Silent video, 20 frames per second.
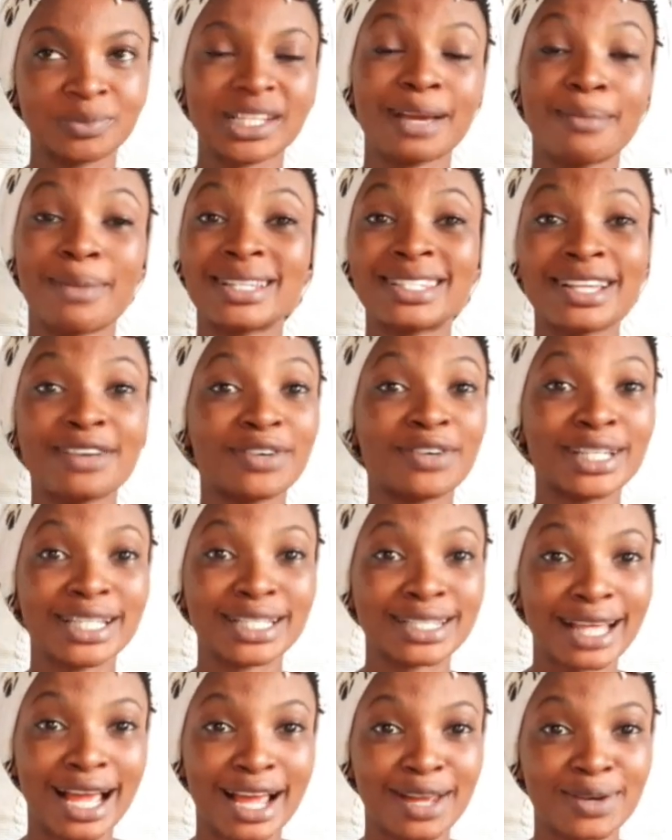Myself on the
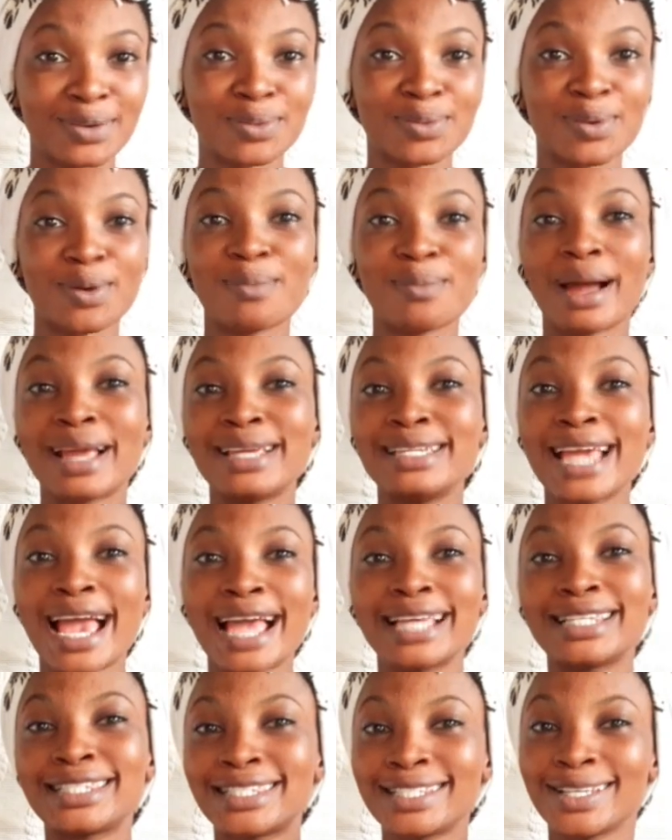side, though, my year
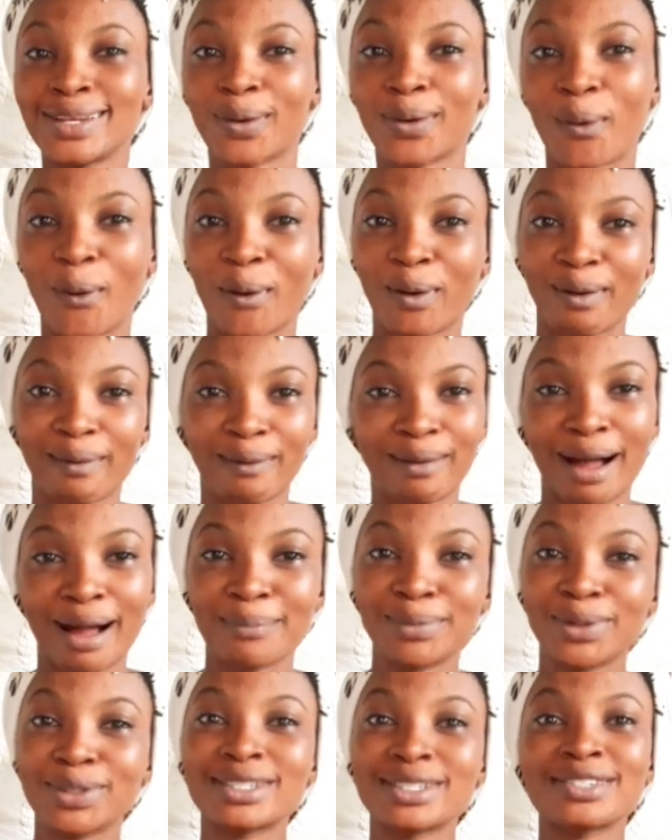is still long.
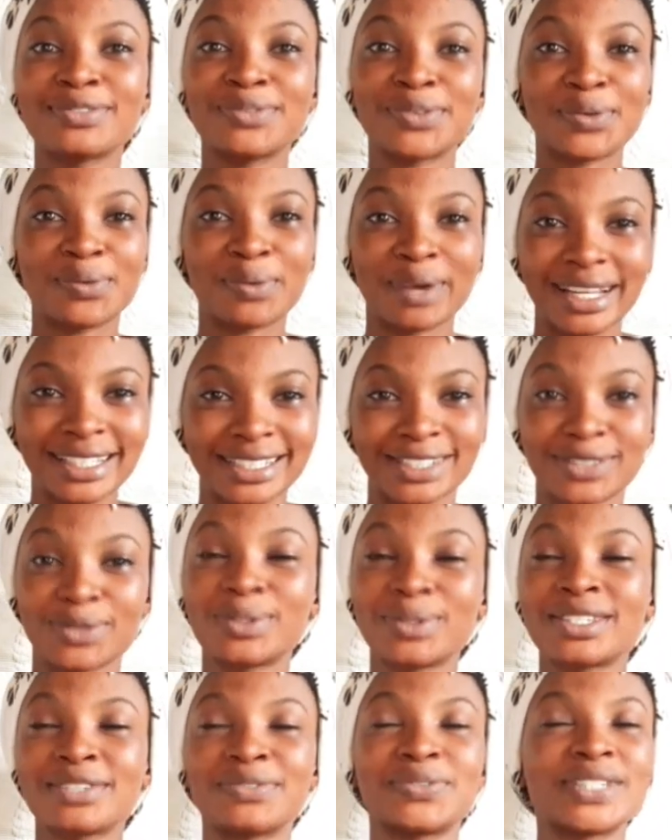I'm not even ready.
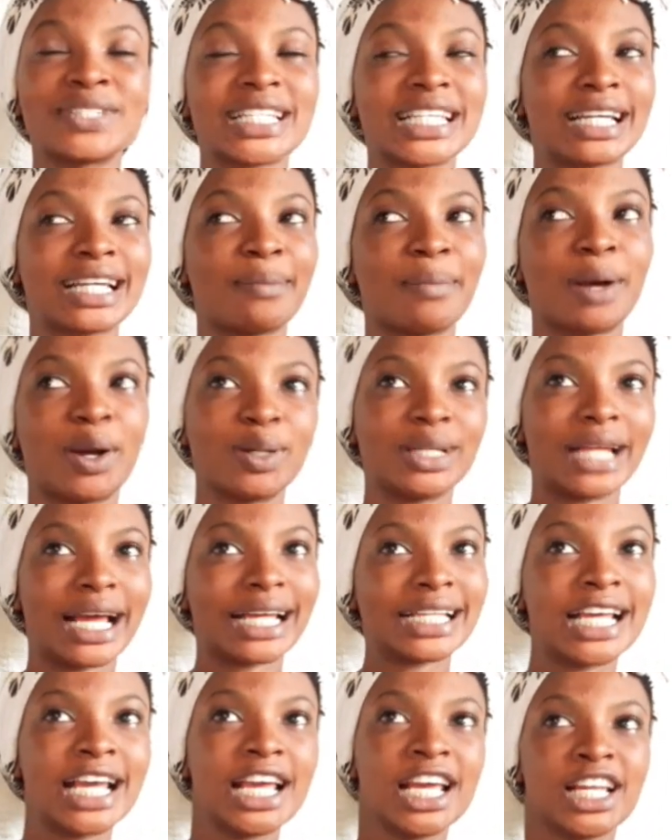Don't even think about that.